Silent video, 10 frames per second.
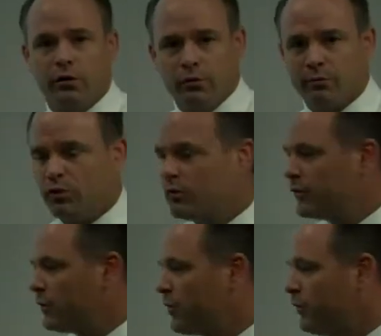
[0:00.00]
or you
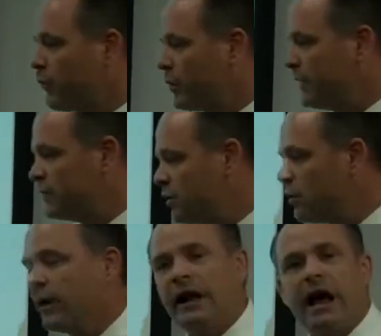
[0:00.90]
improve your performance,
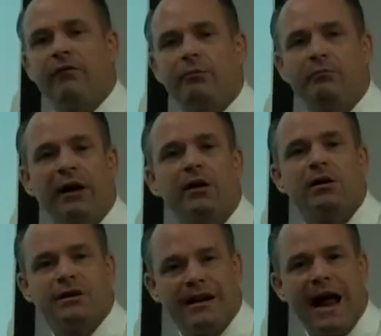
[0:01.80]
you're going to have a
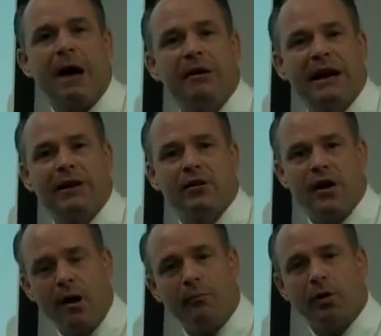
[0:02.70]
bigger denominator
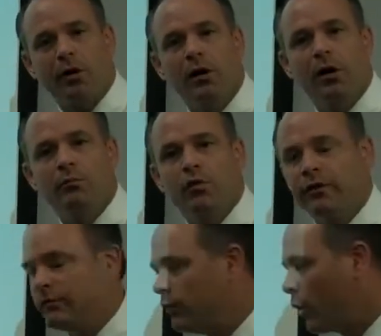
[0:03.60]
number
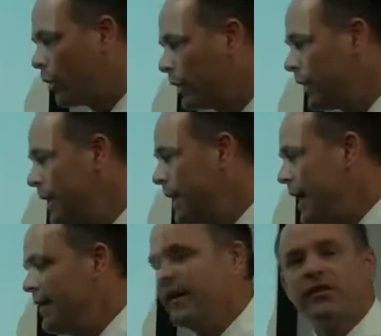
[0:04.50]
moving forward,
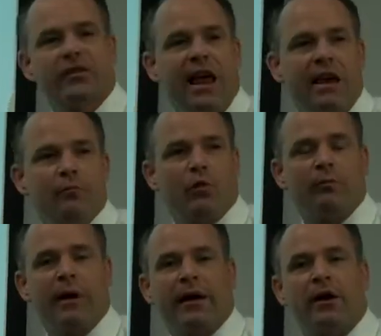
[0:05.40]
and the same
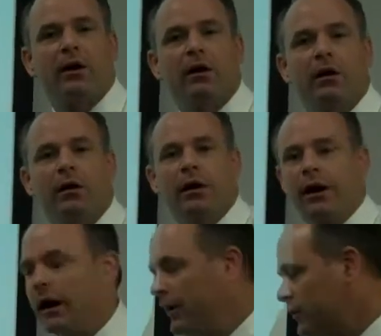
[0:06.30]
or better
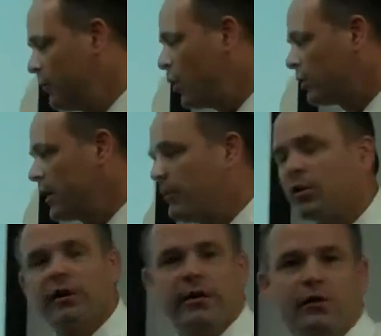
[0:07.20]
smaller
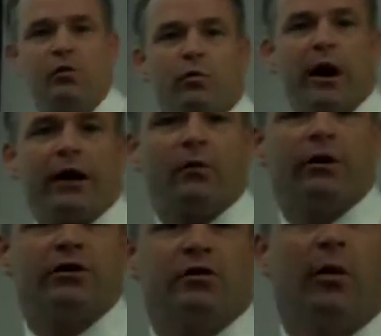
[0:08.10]
number in the numerator,
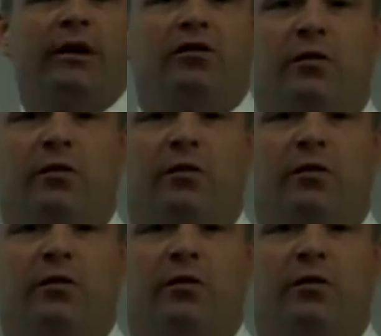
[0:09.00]
which is going